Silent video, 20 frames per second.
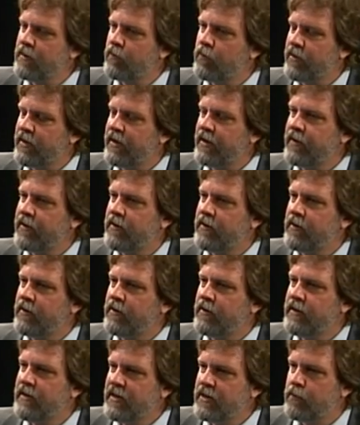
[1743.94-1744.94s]
were they
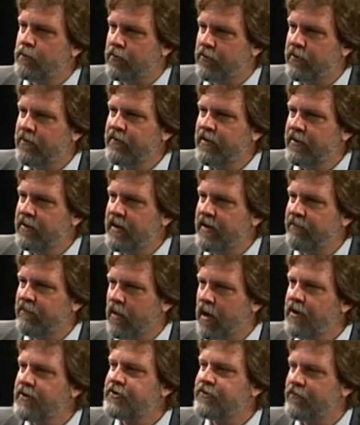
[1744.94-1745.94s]
need to prove that they've
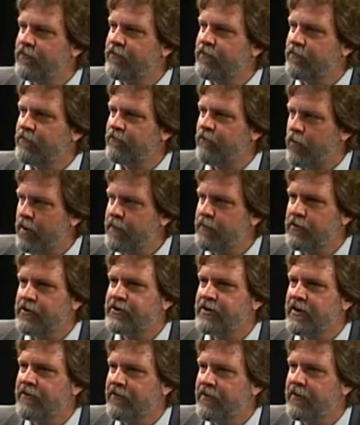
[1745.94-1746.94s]
lost
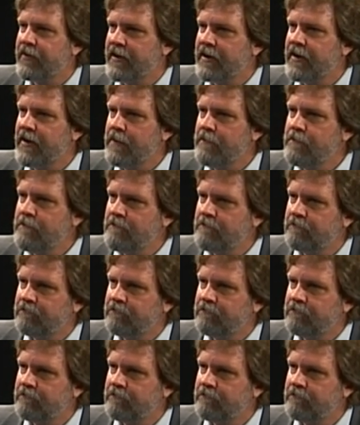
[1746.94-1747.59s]
40% of their income?